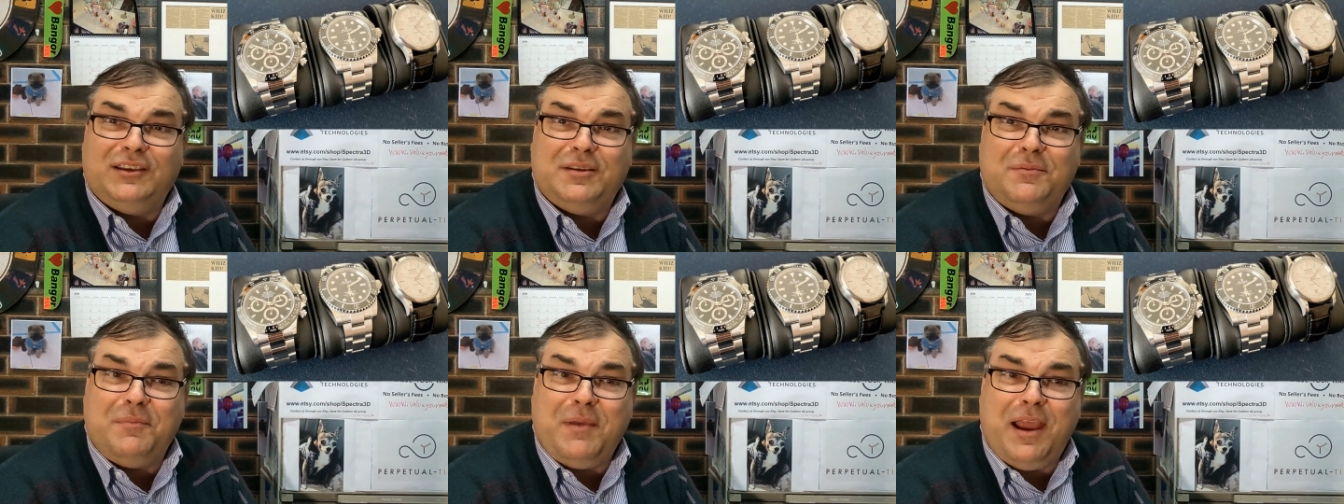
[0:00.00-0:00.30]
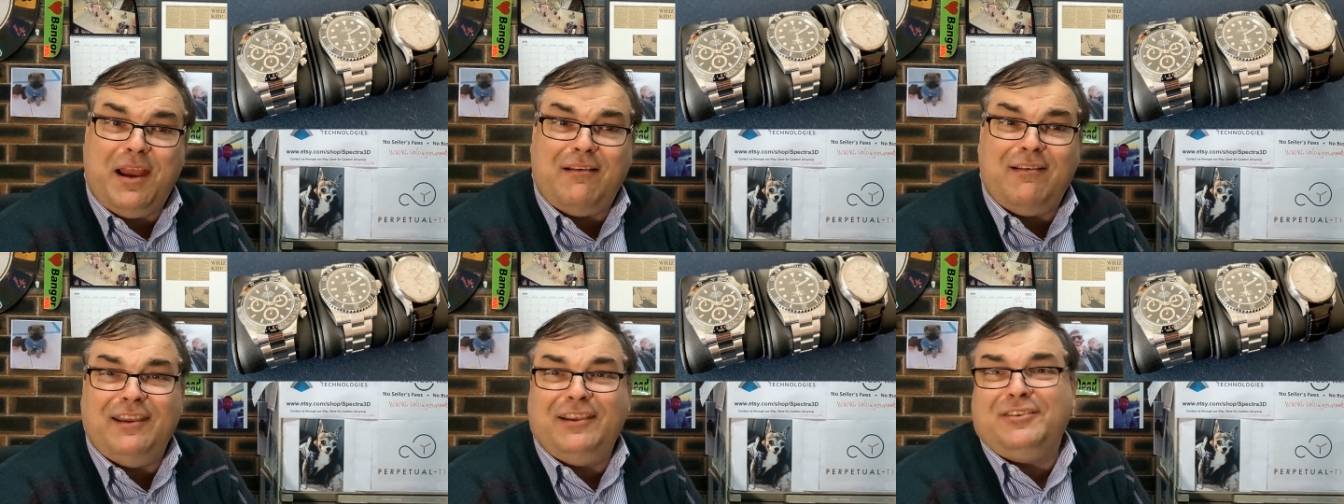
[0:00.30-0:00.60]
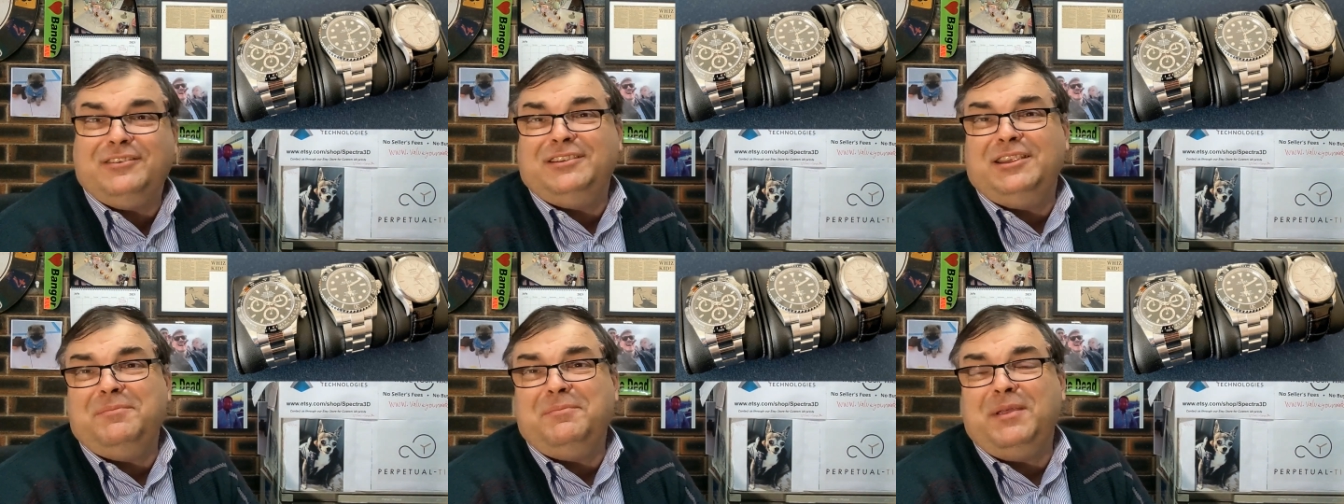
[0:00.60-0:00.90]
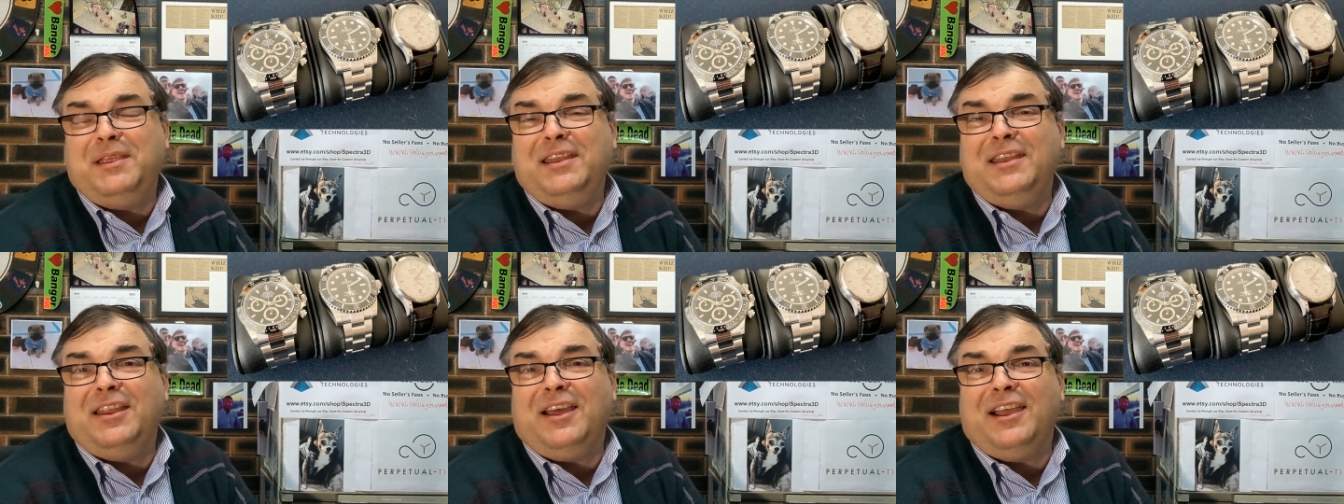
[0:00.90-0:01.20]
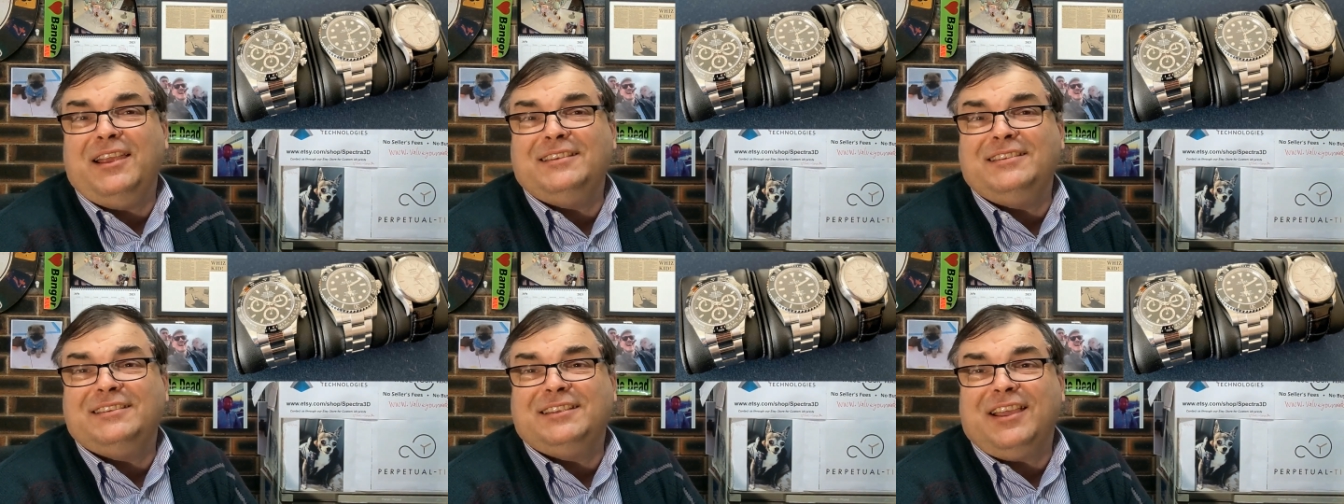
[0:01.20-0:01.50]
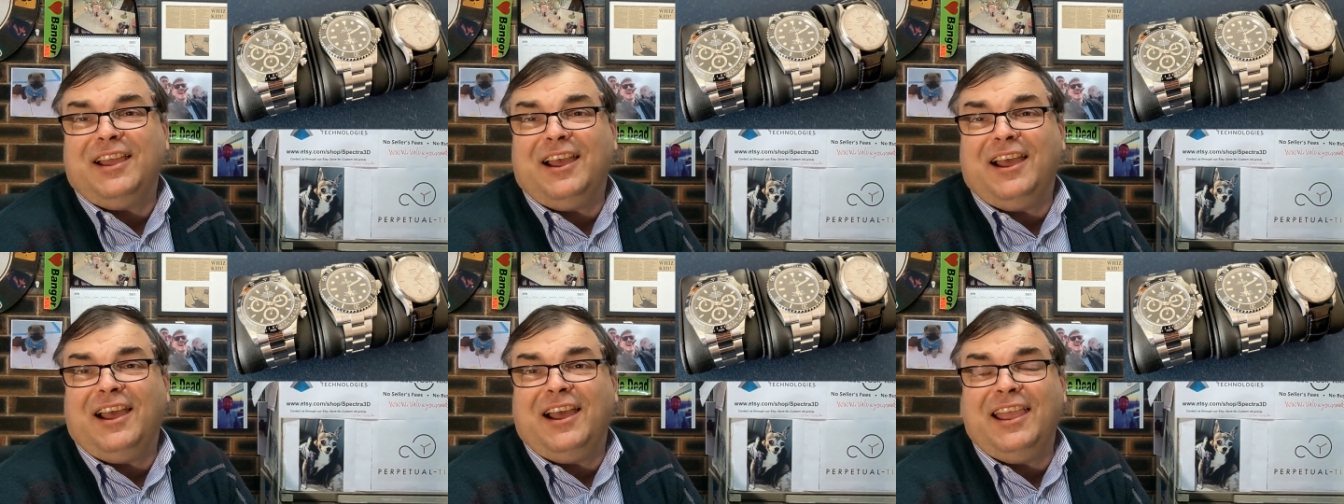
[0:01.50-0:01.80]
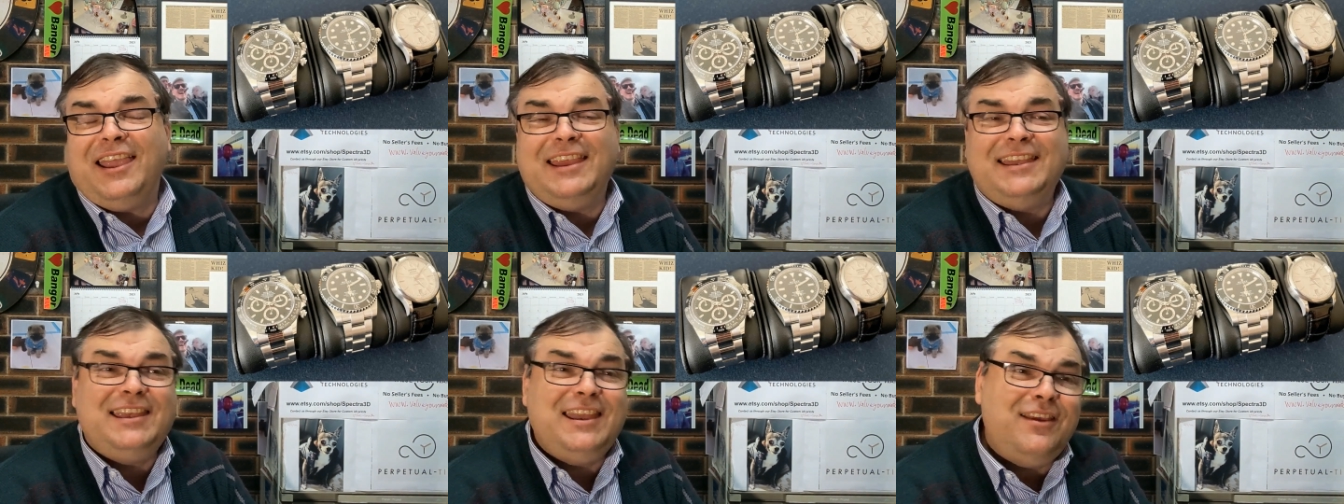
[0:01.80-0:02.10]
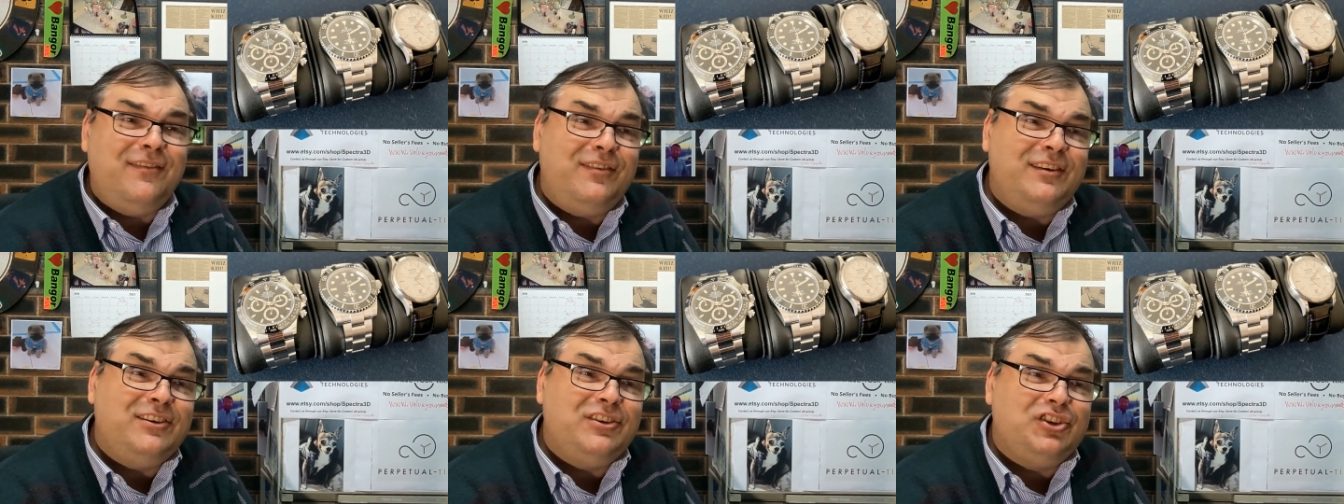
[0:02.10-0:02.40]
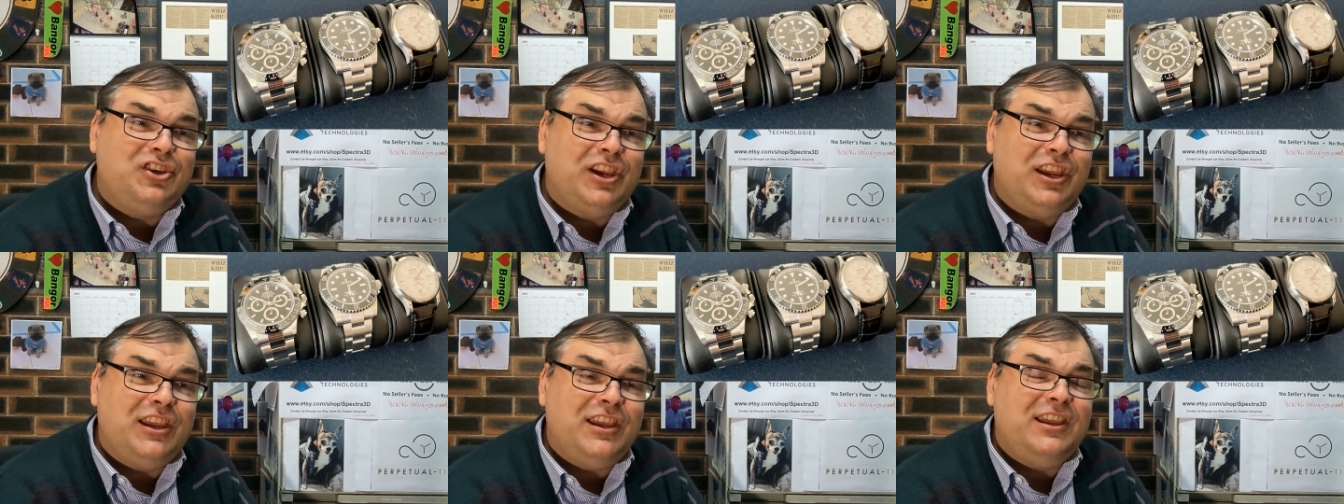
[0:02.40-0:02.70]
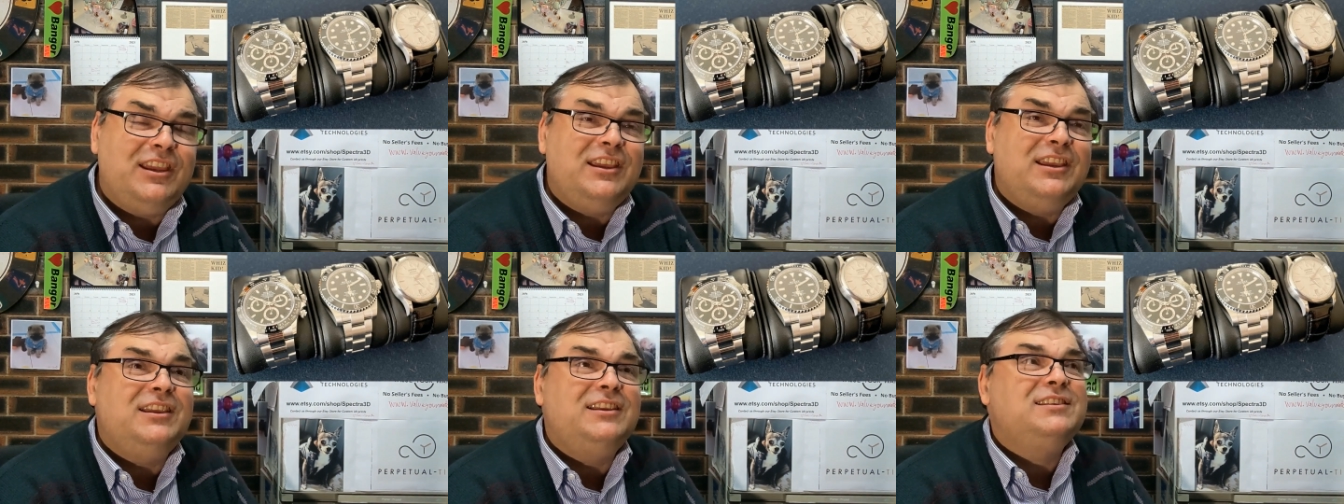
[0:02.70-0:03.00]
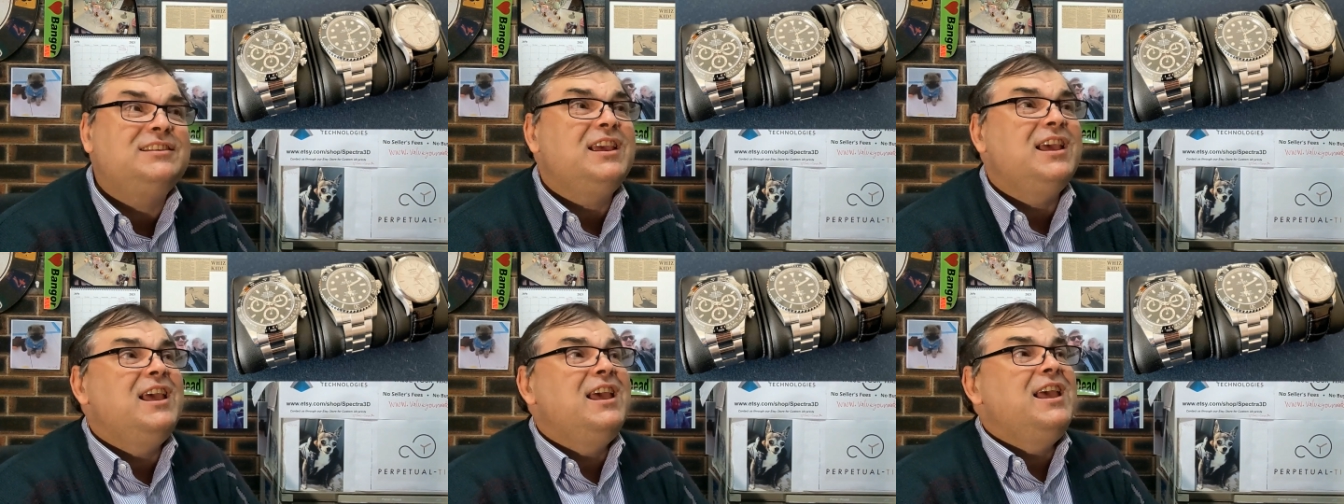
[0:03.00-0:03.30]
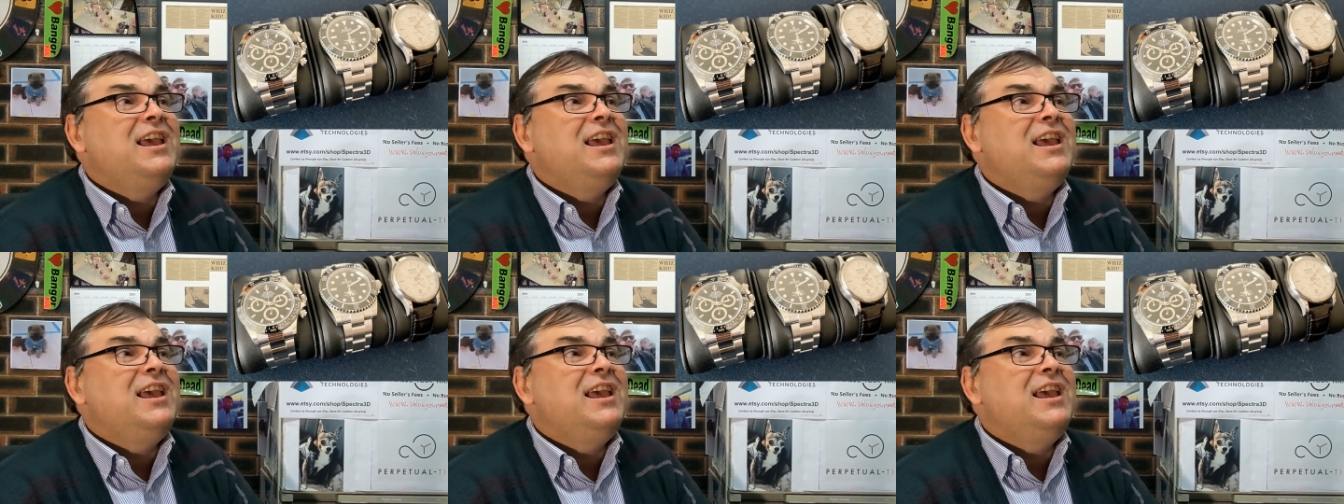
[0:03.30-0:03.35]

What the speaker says: to marry because he'd be a nice guy. He'd never cheat.